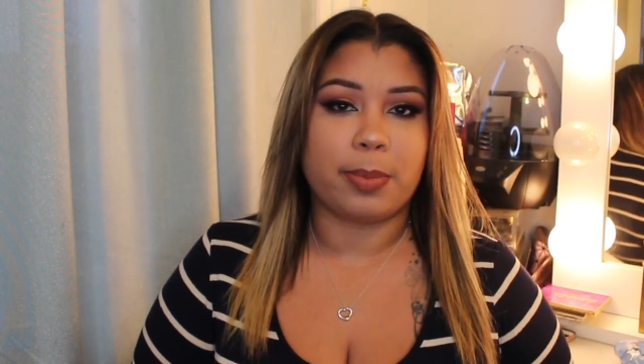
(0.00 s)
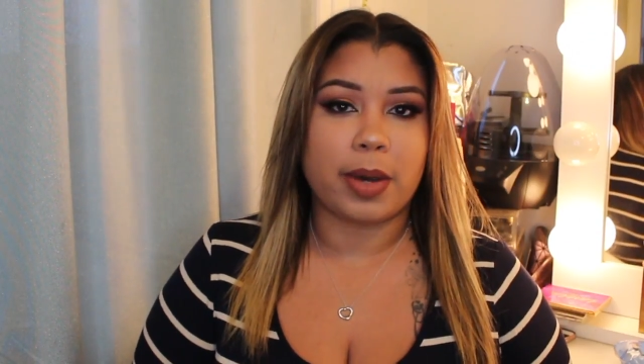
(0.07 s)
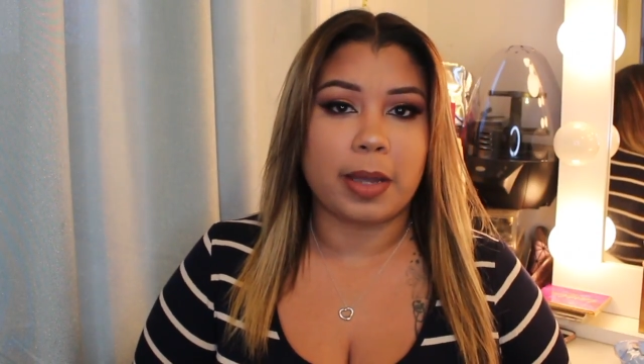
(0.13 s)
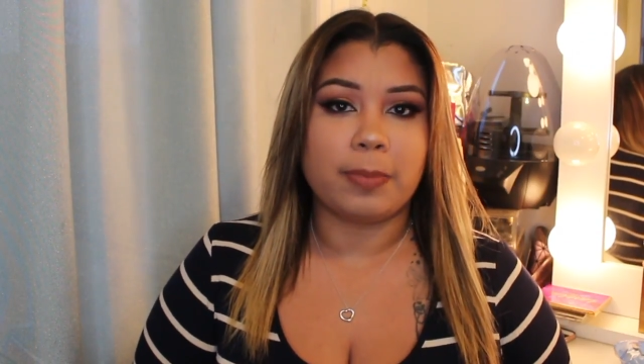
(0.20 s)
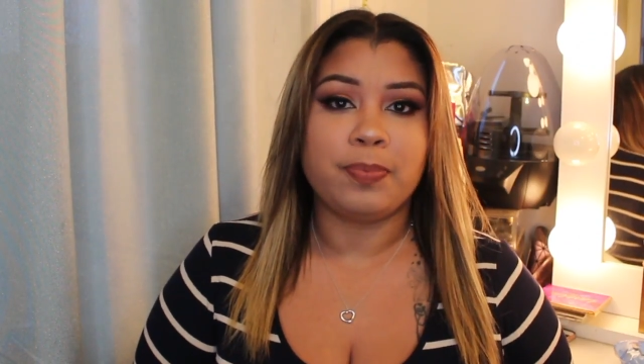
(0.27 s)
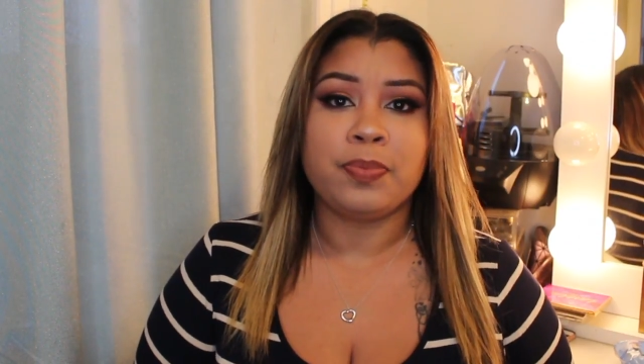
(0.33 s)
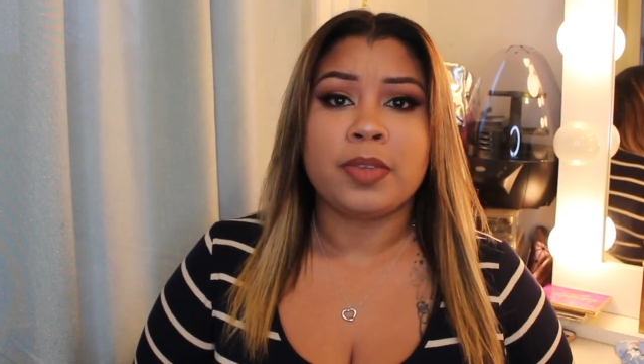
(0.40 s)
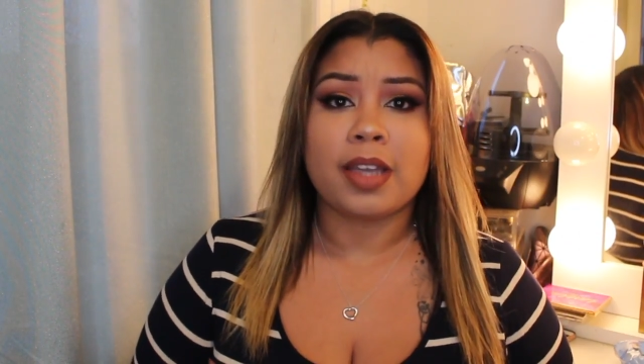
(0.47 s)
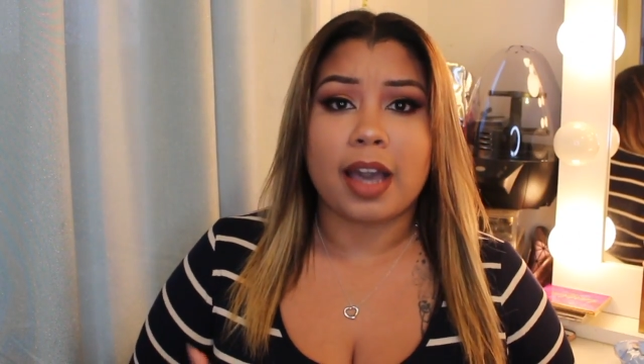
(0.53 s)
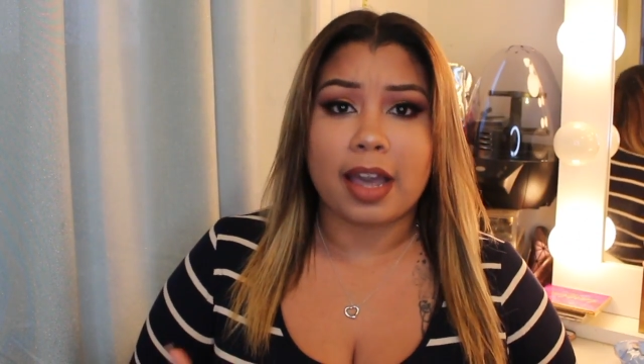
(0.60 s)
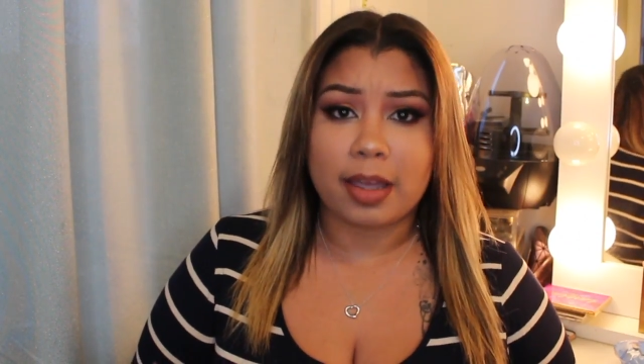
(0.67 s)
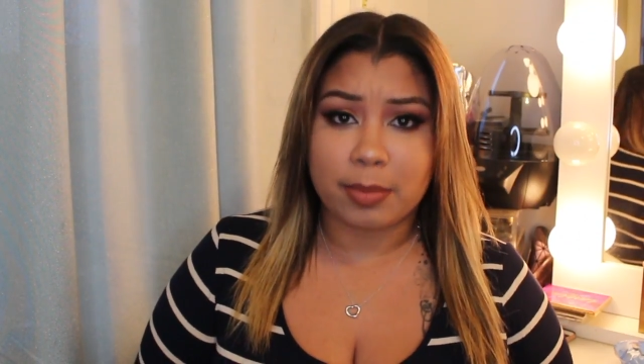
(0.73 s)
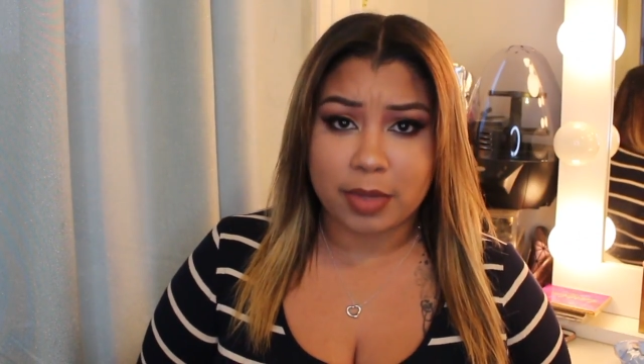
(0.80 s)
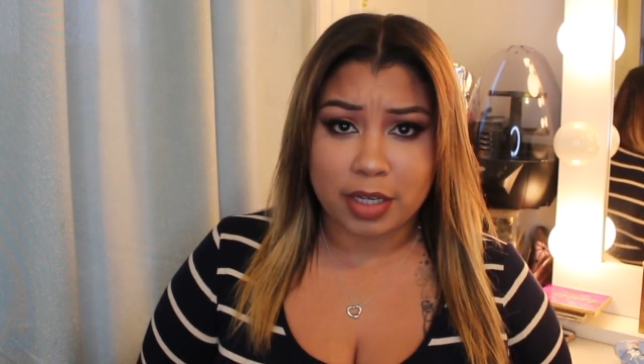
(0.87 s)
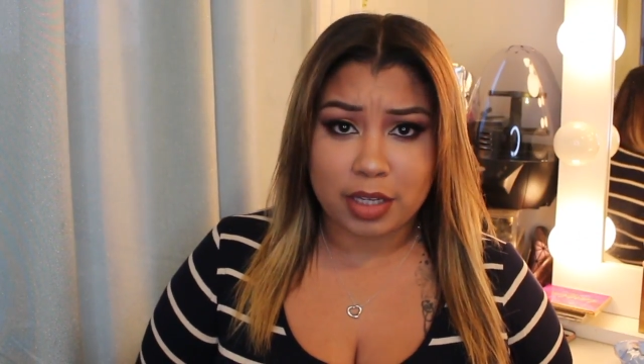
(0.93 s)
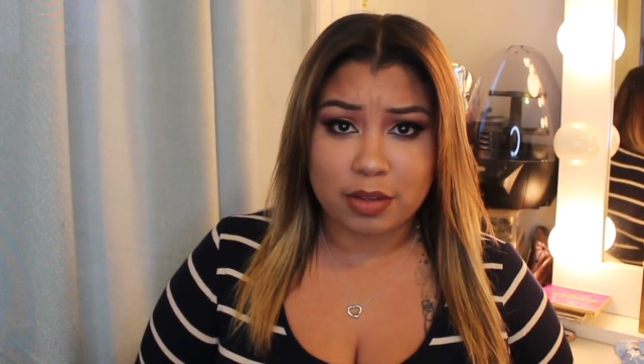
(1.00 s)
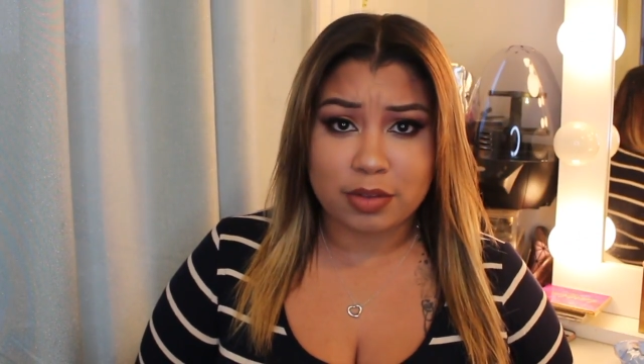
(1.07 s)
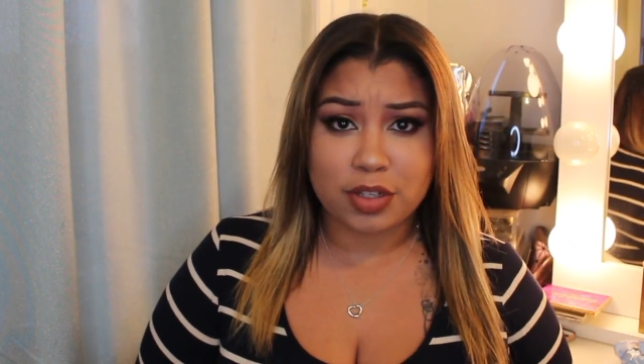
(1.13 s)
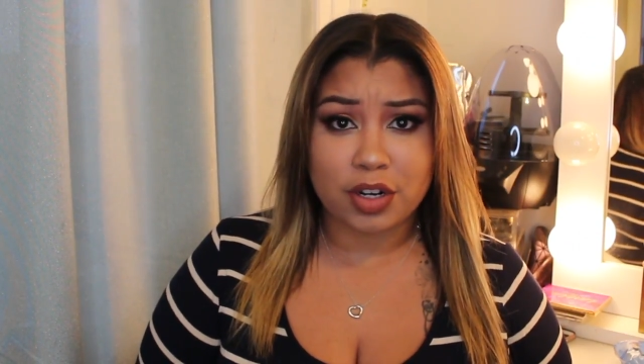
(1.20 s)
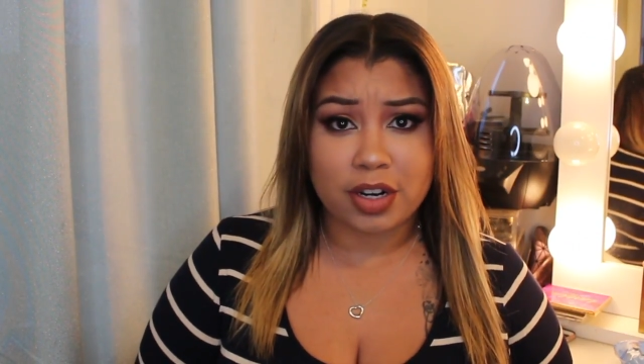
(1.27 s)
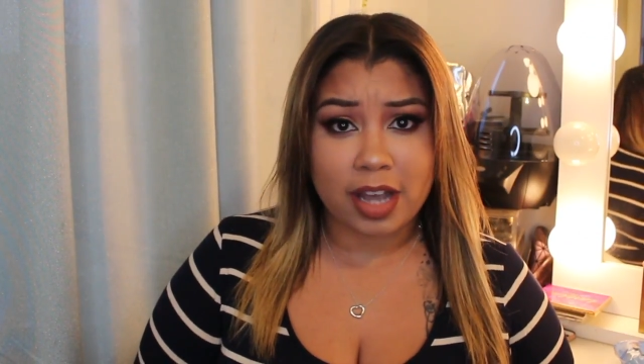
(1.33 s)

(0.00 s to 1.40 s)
but I am going to use her